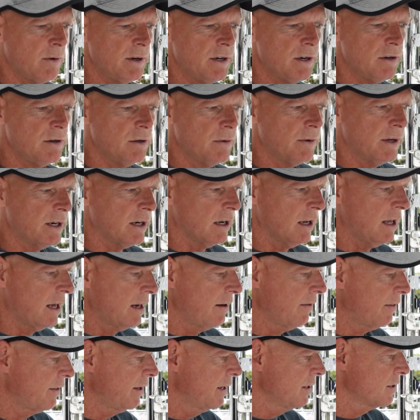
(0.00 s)
when you're doing a lot
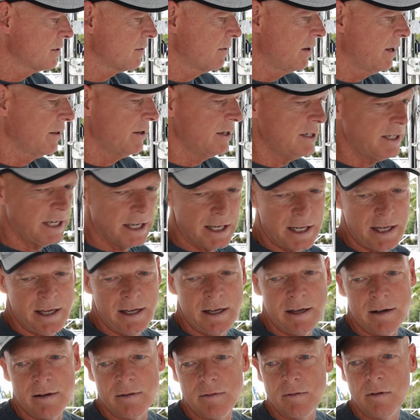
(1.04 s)
of things around the
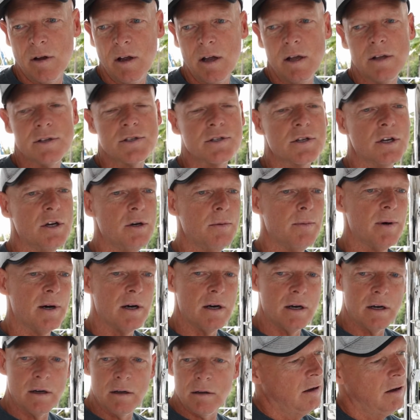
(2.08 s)
dinghy and
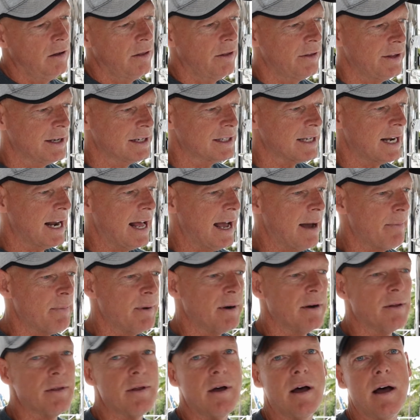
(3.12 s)
scuba, all the things that
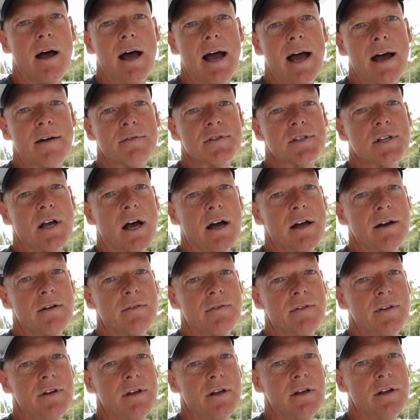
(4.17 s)
happen on the aft side
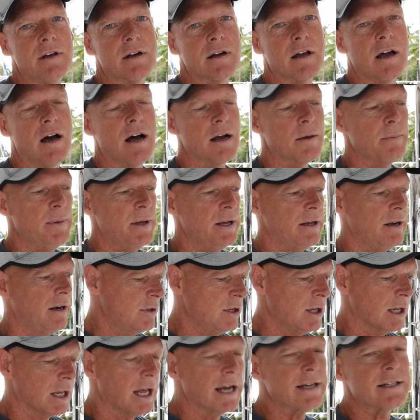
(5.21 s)
of the cockpit,
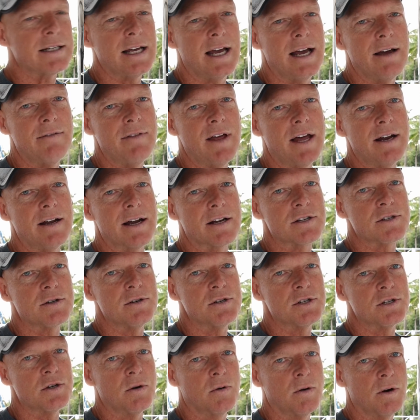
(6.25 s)
you like to have that extra
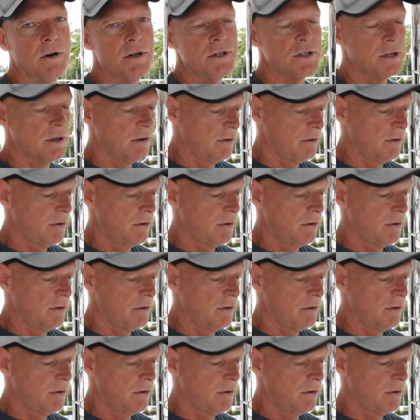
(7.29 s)
storage.